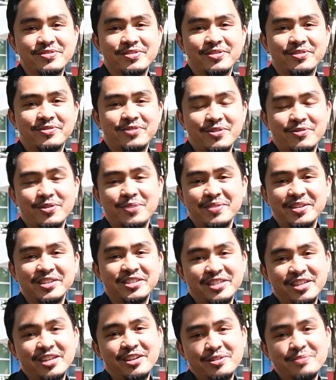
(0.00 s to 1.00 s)
from
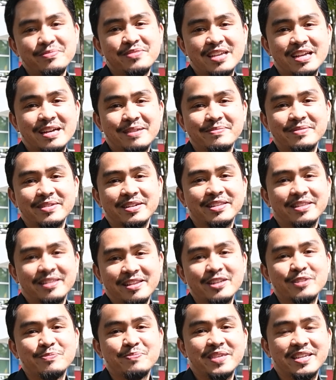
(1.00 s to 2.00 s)
engineer you become a
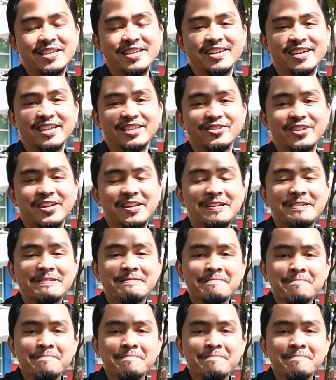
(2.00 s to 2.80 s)
speaker, a trainer.